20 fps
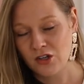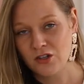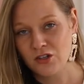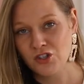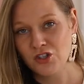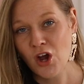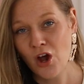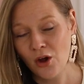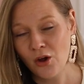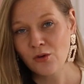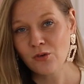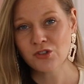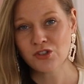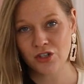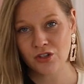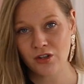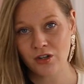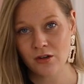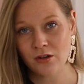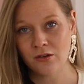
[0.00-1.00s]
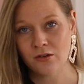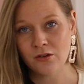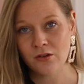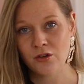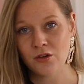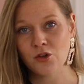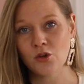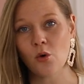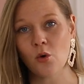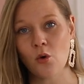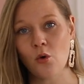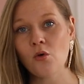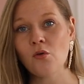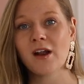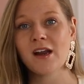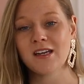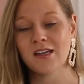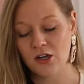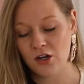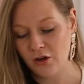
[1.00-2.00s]
Total, you're
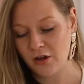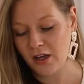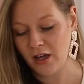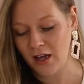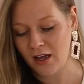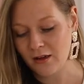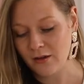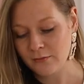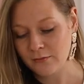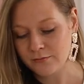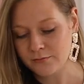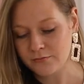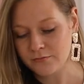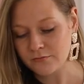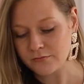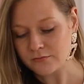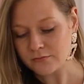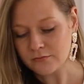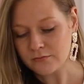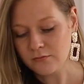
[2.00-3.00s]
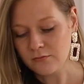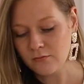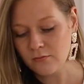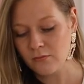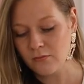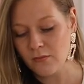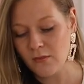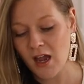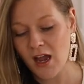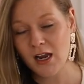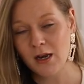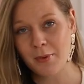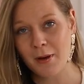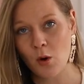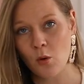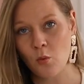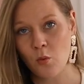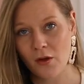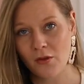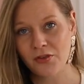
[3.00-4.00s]
already looking at
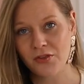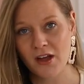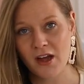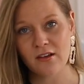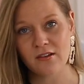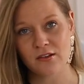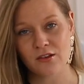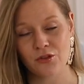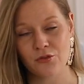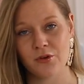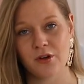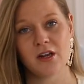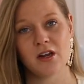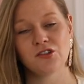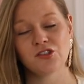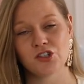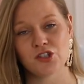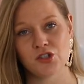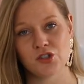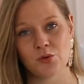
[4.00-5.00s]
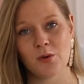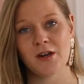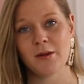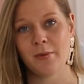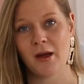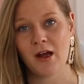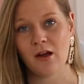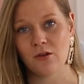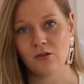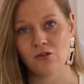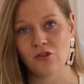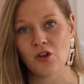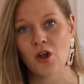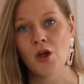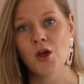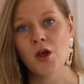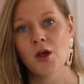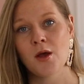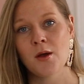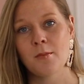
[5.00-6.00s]
about £1,320
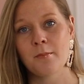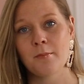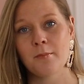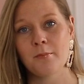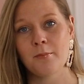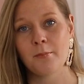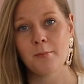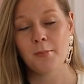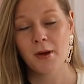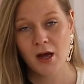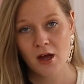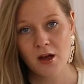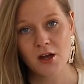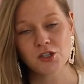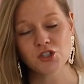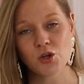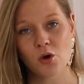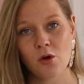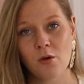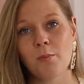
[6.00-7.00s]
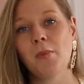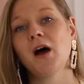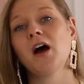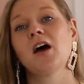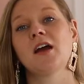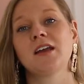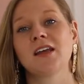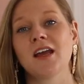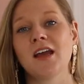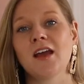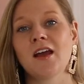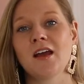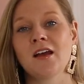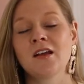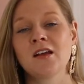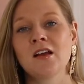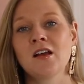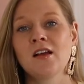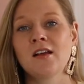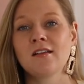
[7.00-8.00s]
per dog per year.
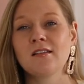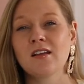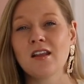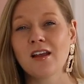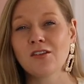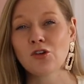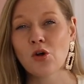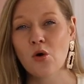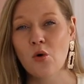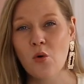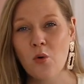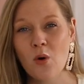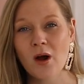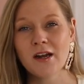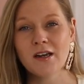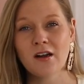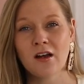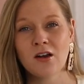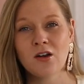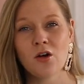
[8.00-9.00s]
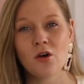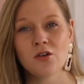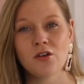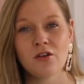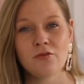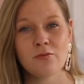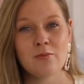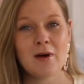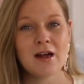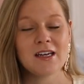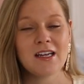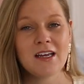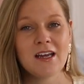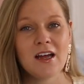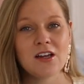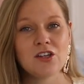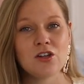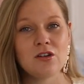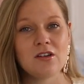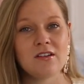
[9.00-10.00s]
So that's quite a lot of money,
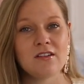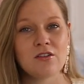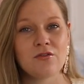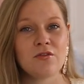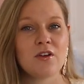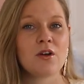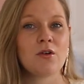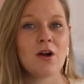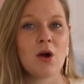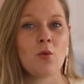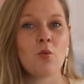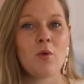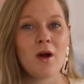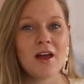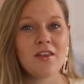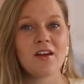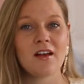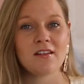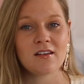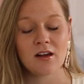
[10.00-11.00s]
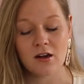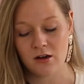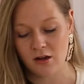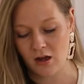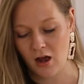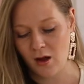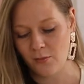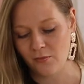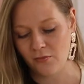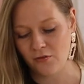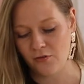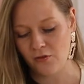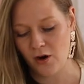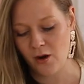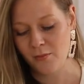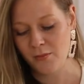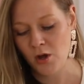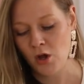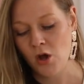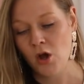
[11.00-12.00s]
and you need to figure out where that's gonna come
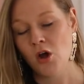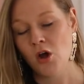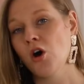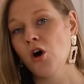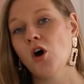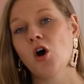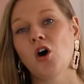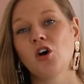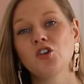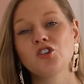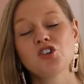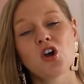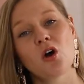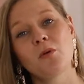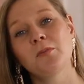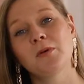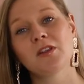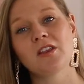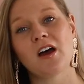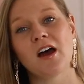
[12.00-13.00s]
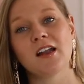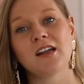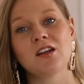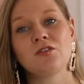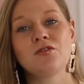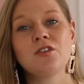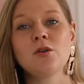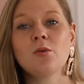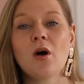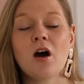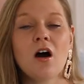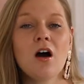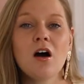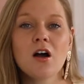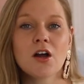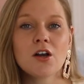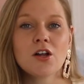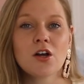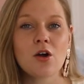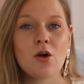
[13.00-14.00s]
from. On top of that, if you are
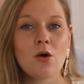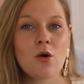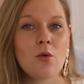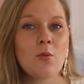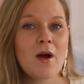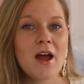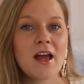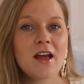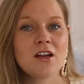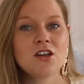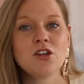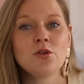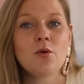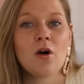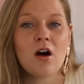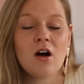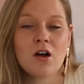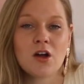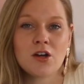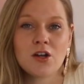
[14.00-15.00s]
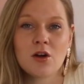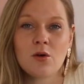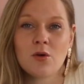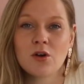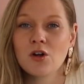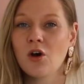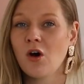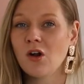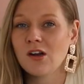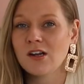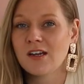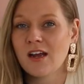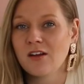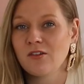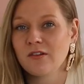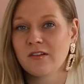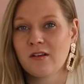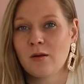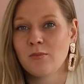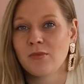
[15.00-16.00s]
going to go away and you are going to go on holiday
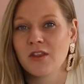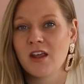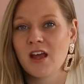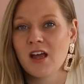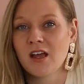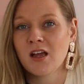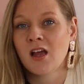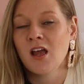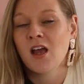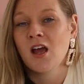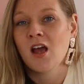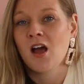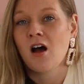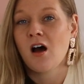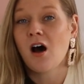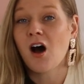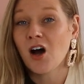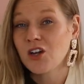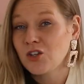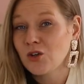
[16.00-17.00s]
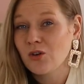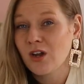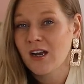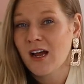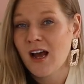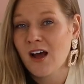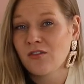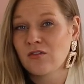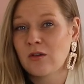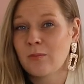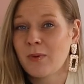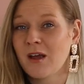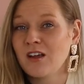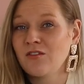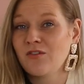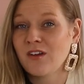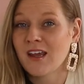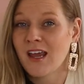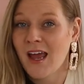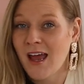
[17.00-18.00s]
or something, are you going to have to pay
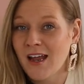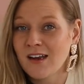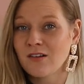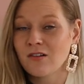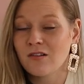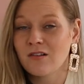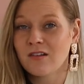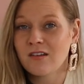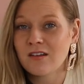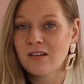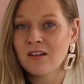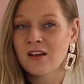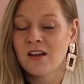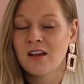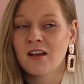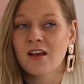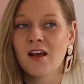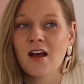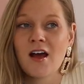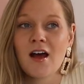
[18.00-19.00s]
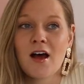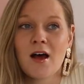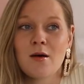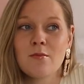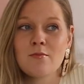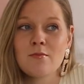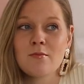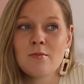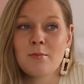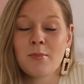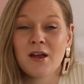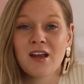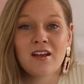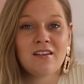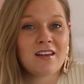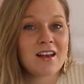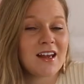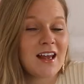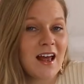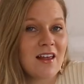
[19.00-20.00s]
for kennels?
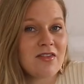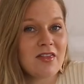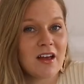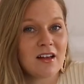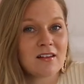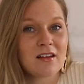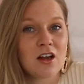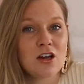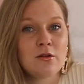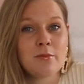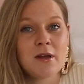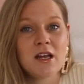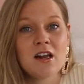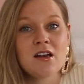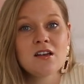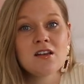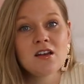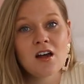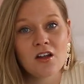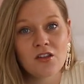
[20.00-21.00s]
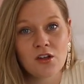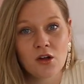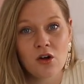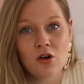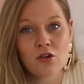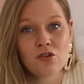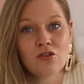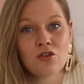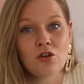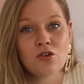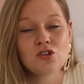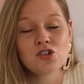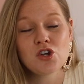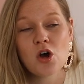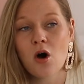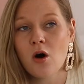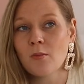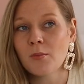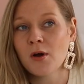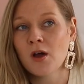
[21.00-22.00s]
Because again, that's going to be another cost on
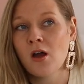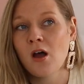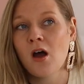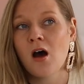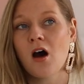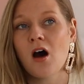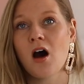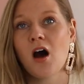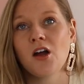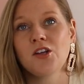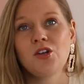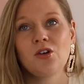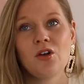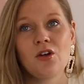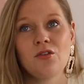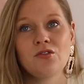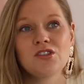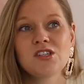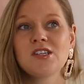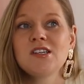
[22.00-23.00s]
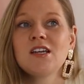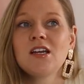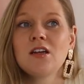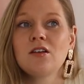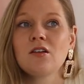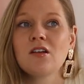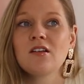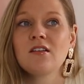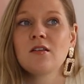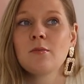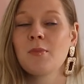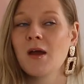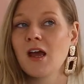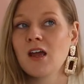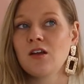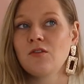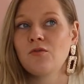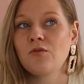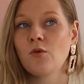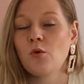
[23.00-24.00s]
top. Are you going to need to
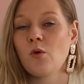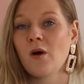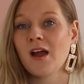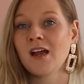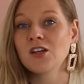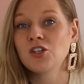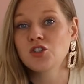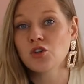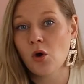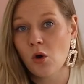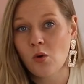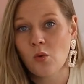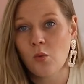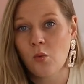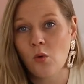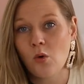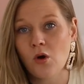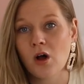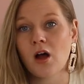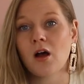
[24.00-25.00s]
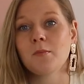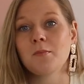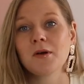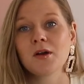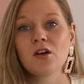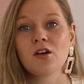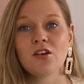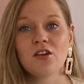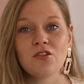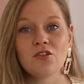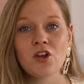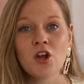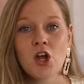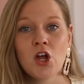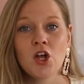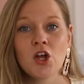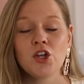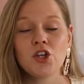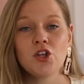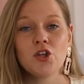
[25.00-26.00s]
pay for a dog walker because
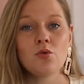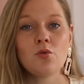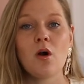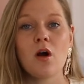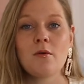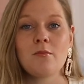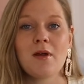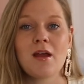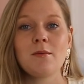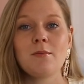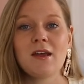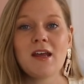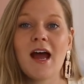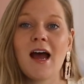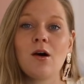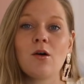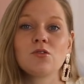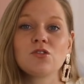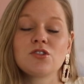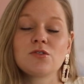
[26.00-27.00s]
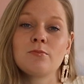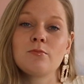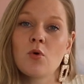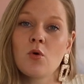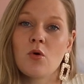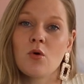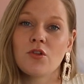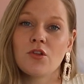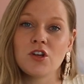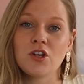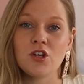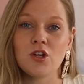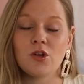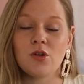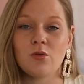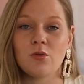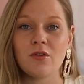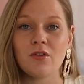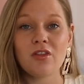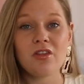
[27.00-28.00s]
you are maybe out more than
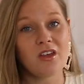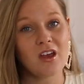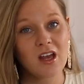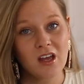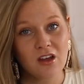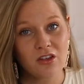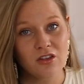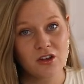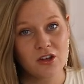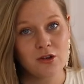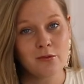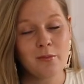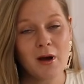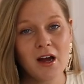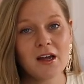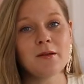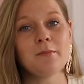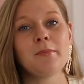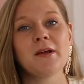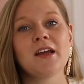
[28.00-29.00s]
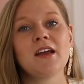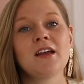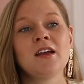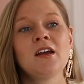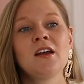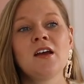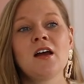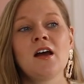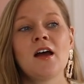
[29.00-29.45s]
you think that you might be?